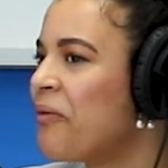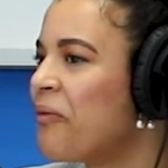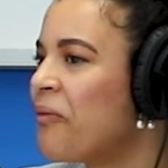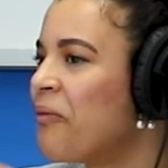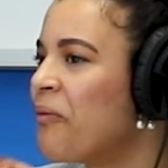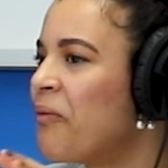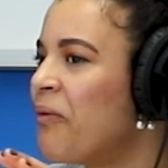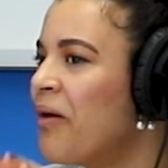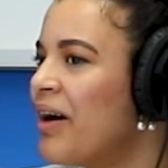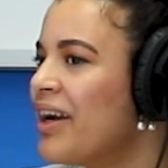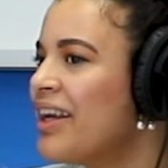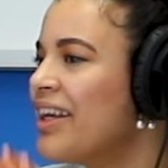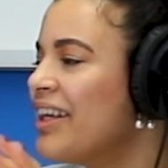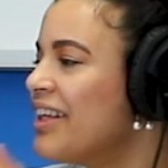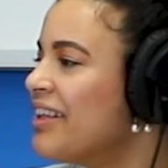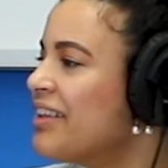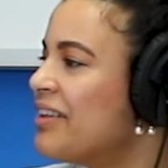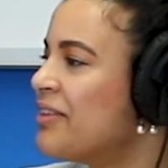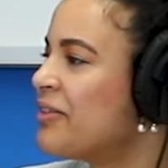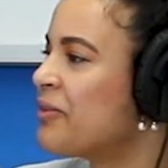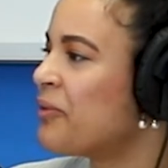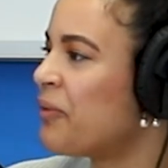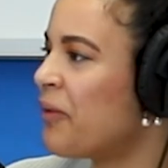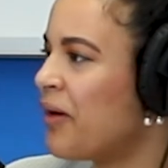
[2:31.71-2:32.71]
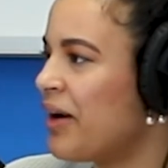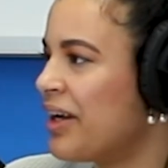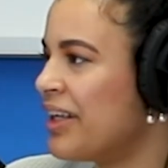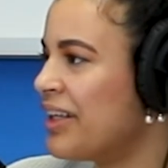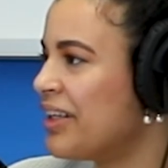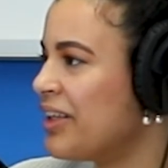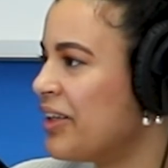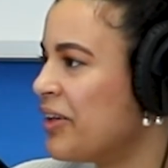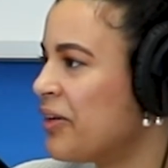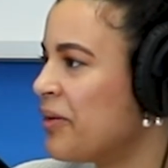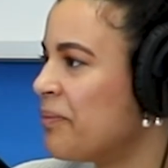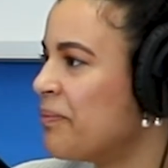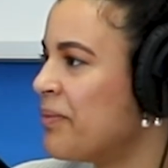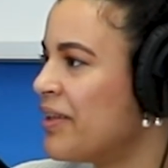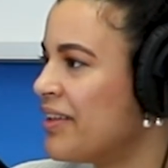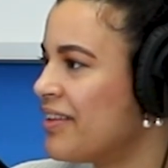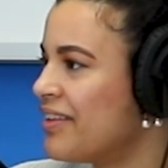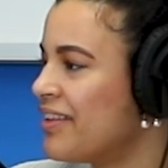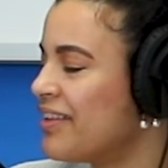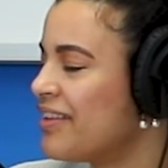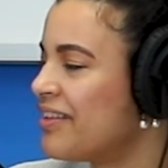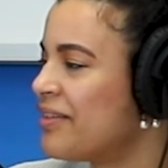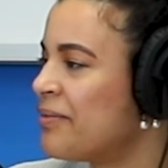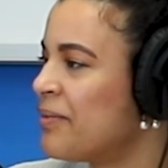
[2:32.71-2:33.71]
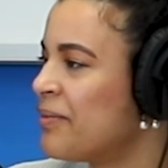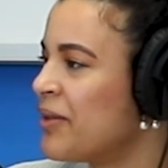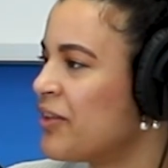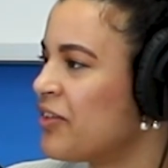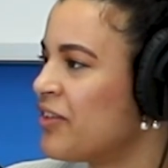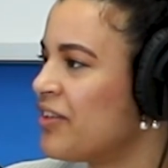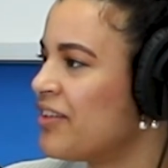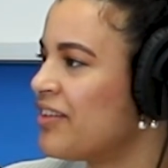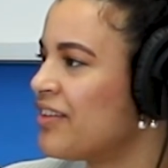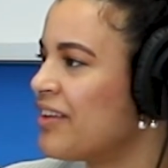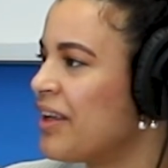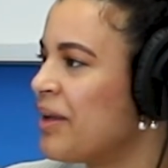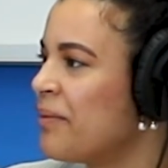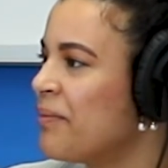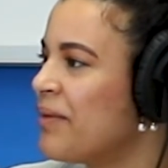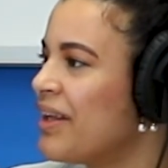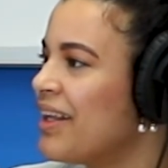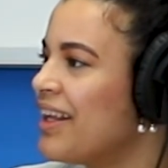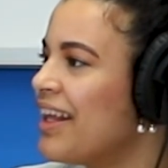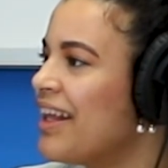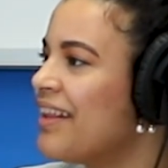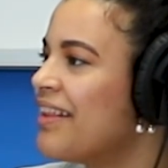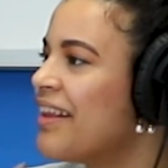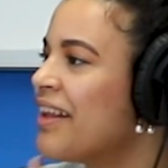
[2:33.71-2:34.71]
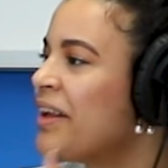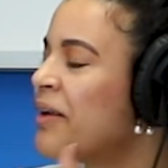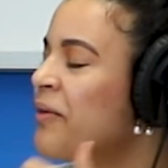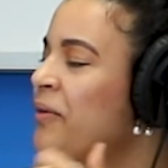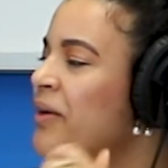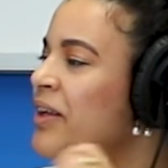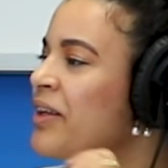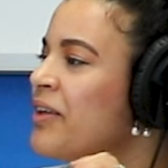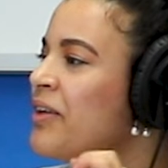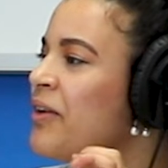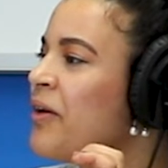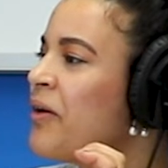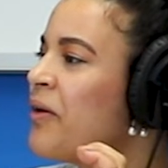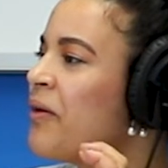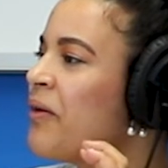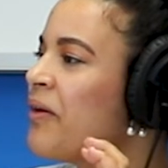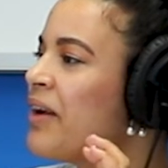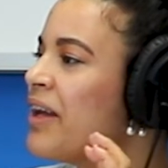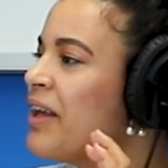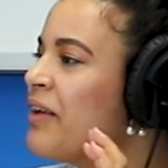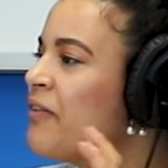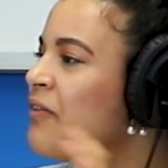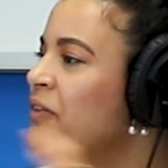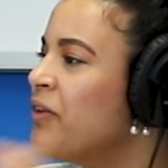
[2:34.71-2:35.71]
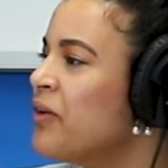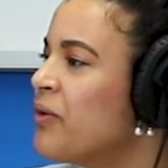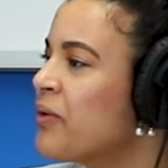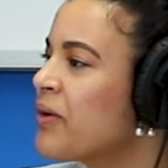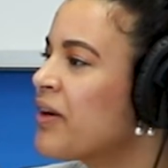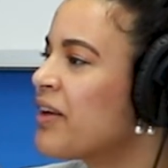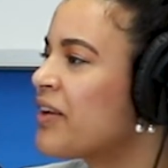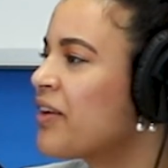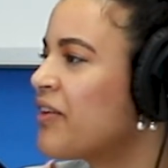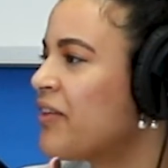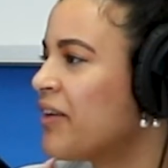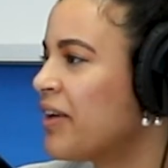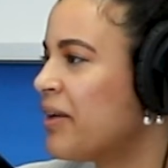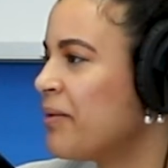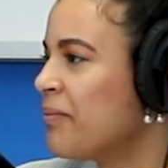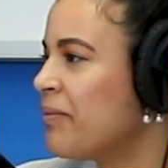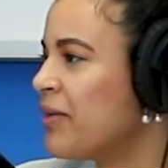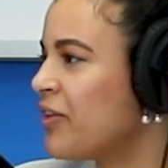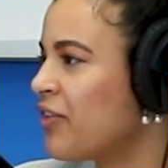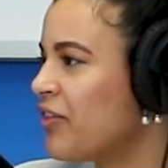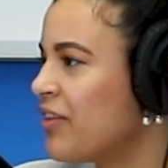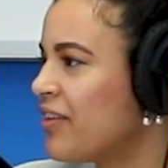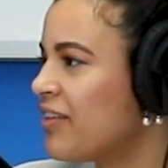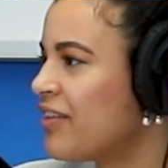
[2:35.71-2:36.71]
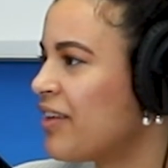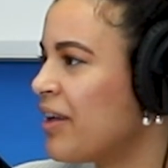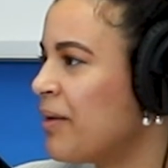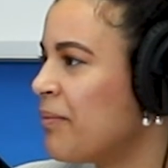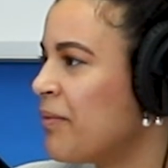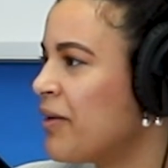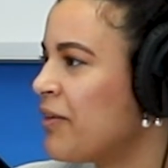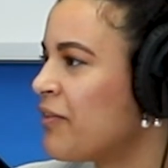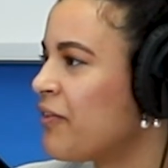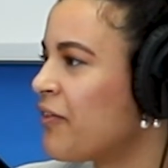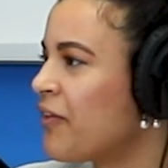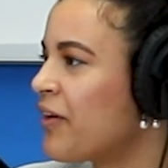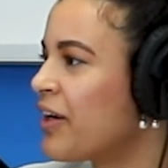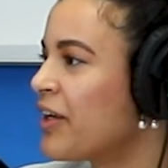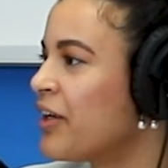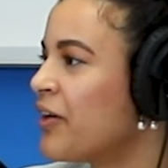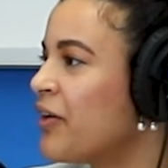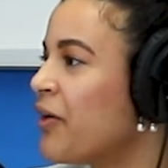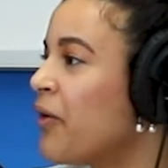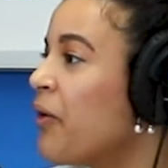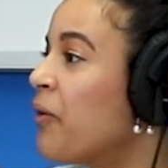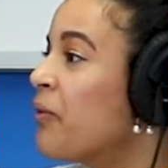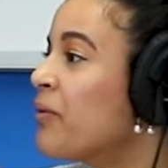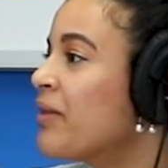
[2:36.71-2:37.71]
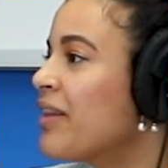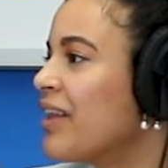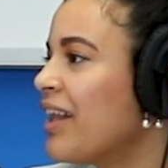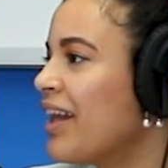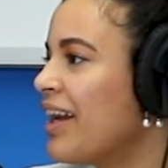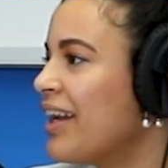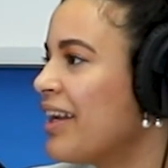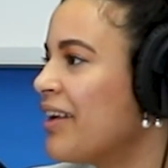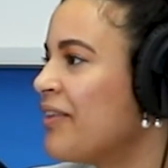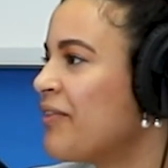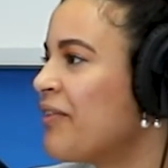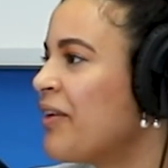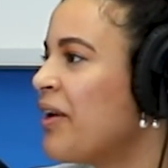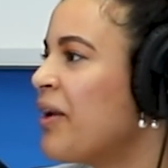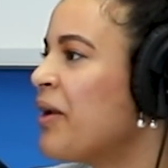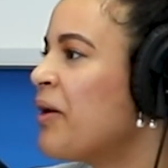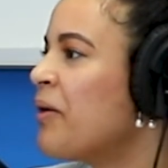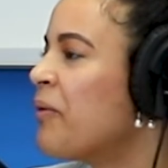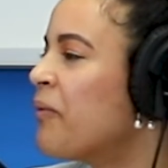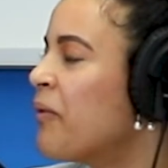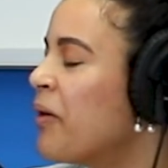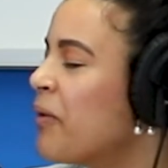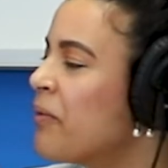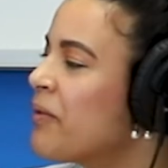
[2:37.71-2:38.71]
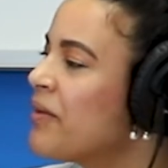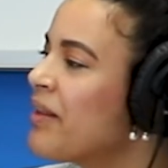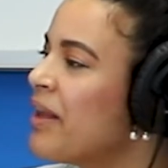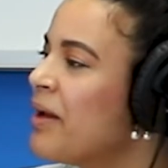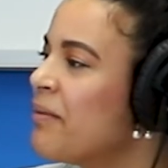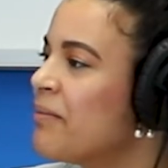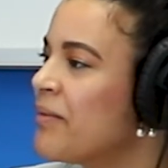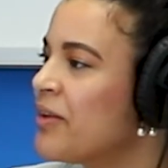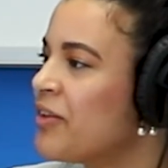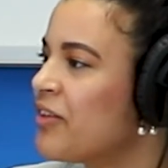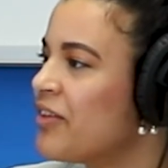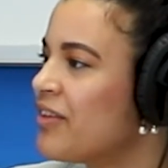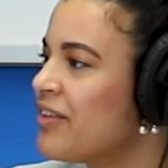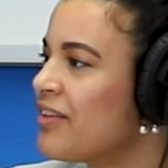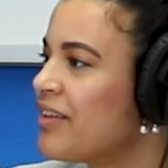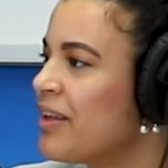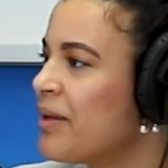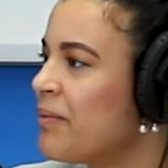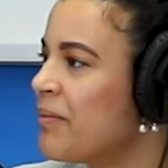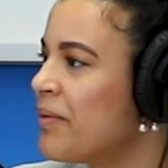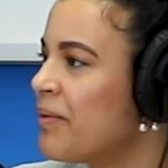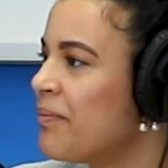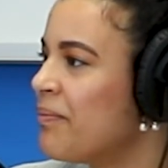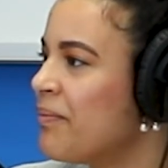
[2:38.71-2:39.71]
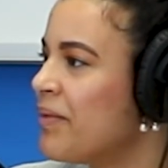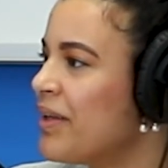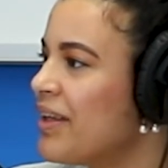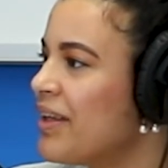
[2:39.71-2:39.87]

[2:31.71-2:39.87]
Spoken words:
What is, one, your business mission statement? And then I want to know if you could create a mission statement for your own life, what would that mission statement